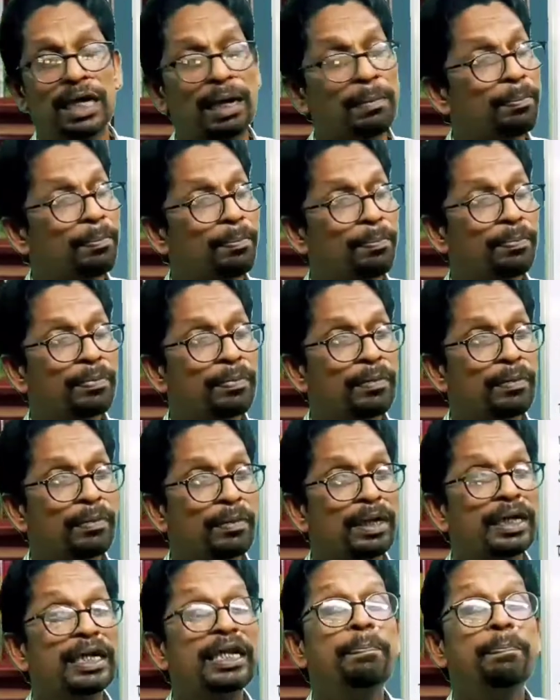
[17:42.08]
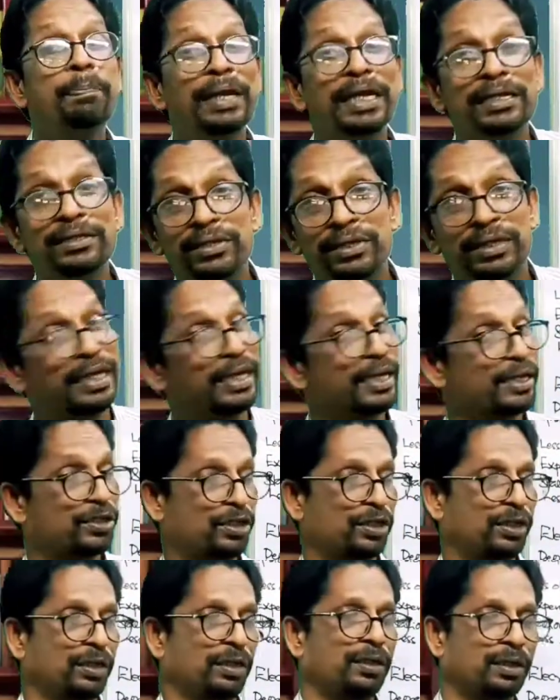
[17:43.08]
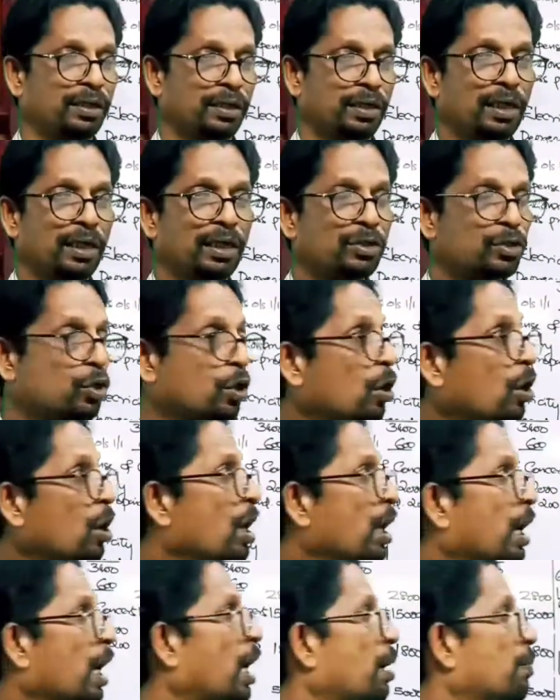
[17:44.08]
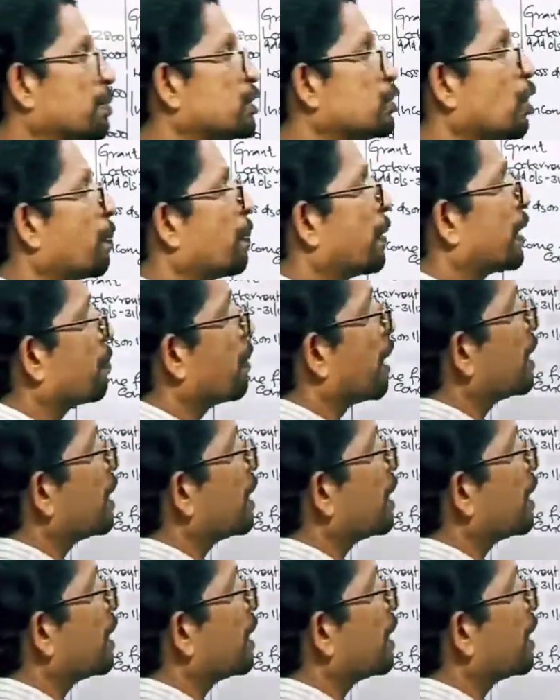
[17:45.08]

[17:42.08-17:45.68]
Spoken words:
some depreciation. So how much the opening